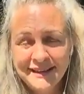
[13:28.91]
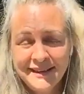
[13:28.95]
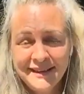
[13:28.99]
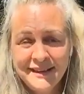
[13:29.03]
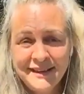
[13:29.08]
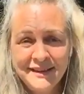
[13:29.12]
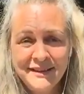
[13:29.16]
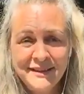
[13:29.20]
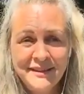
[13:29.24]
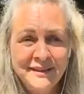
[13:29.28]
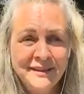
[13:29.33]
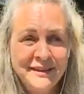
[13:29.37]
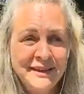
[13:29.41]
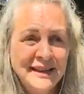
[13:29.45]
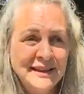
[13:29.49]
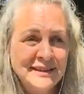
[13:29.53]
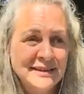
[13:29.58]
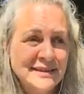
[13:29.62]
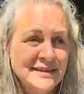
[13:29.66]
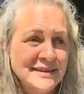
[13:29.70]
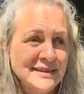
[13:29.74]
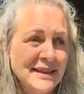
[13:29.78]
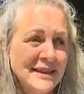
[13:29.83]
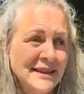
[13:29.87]

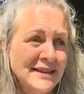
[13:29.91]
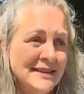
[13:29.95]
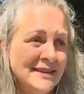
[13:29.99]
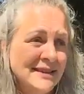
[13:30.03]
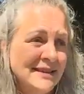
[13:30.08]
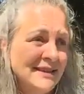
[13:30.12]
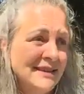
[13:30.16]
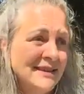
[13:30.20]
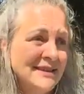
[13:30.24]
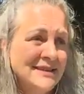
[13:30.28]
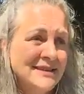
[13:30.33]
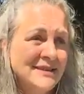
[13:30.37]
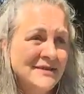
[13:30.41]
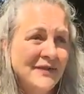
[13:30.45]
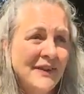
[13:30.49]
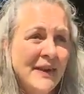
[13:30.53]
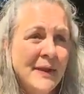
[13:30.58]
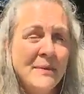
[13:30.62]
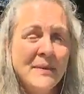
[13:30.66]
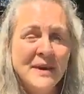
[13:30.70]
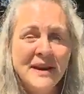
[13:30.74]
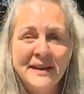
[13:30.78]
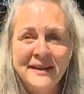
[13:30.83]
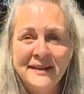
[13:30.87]
This
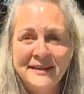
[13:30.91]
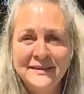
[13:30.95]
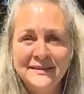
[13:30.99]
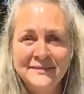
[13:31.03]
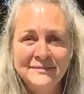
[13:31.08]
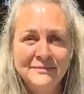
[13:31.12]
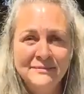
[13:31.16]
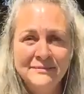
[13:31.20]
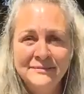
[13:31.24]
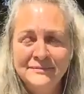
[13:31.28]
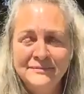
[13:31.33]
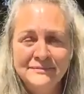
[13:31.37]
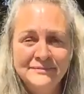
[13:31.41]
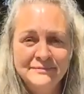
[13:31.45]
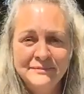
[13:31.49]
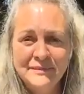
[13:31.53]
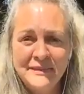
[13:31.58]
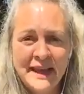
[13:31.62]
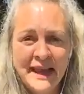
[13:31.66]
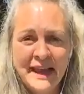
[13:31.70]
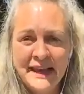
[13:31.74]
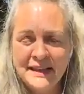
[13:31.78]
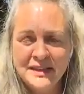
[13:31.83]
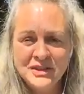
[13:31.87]
feminine
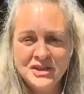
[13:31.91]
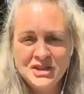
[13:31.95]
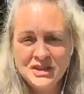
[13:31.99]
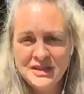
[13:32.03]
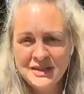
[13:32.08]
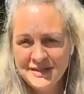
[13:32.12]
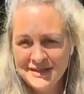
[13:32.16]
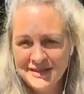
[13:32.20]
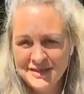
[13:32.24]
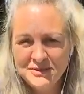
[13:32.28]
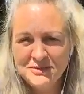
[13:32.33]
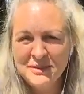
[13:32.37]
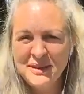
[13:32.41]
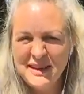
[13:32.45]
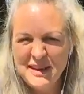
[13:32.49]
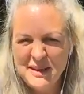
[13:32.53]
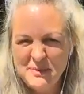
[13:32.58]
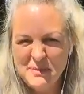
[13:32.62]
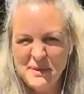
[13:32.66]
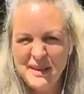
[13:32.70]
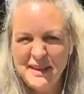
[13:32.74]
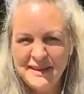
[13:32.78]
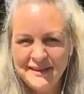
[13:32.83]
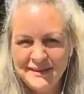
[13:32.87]
energy has really
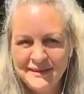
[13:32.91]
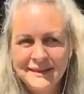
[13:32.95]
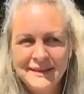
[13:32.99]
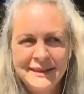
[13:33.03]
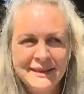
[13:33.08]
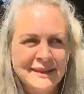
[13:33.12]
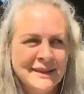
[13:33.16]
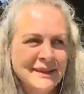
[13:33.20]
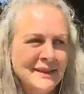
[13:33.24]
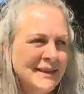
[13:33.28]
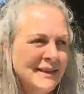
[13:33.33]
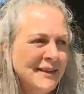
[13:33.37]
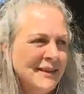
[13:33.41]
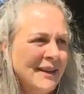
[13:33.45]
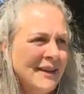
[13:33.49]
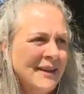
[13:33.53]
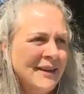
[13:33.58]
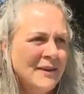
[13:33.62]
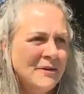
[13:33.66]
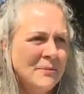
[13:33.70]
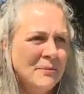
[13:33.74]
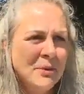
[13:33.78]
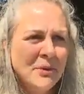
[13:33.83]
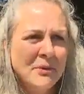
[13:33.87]
been
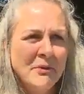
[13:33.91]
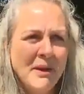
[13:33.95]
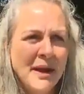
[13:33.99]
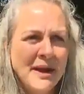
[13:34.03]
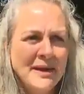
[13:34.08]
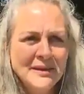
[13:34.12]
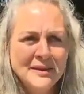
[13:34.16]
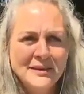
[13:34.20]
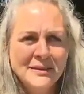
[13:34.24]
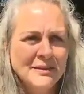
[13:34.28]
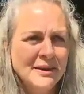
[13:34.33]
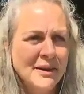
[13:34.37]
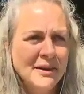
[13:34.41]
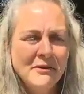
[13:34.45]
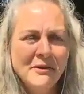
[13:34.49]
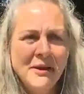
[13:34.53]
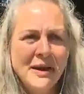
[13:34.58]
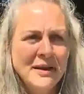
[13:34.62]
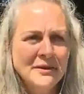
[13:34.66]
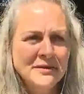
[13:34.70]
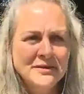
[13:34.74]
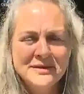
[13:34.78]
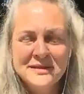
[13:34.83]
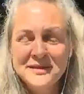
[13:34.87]
paraded
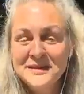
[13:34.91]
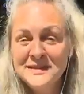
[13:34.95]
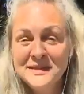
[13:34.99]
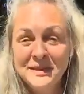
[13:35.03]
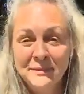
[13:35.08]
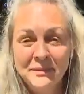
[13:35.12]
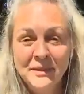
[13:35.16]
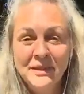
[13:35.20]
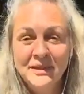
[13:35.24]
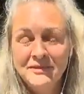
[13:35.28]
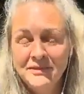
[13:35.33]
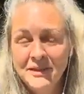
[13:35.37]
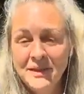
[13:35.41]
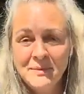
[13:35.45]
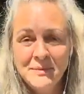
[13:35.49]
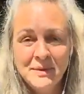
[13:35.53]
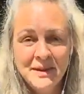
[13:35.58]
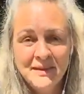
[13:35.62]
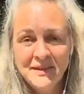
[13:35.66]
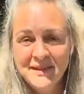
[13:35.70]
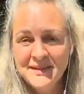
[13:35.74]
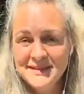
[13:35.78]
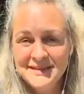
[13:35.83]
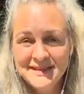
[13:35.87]
around as something
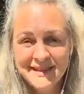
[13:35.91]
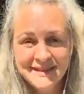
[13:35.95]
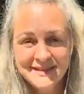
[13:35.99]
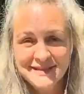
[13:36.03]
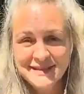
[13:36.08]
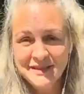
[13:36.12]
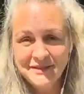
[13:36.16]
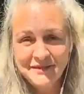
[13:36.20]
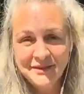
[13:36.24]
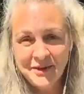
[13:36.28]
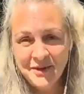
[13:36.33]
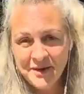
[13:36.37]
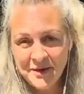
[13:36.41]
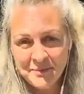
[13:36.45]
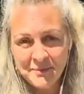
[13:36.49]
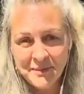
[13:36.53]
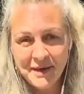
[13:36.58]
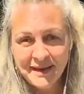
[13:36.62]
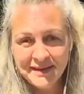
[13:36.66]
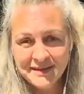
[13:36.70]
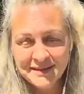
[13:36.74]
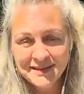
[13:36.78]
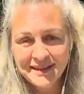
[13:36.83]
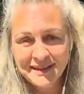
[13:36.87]
feminine that's actually very
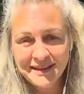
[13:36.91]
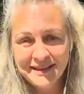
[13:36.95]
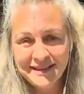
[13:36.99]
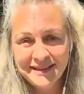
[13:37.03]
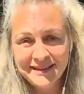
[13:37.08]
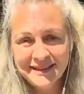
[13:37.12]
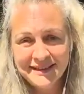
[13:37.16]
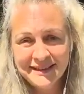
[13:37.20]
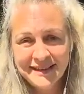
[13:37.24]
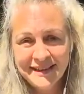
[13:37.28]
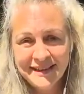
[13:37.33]
masculine.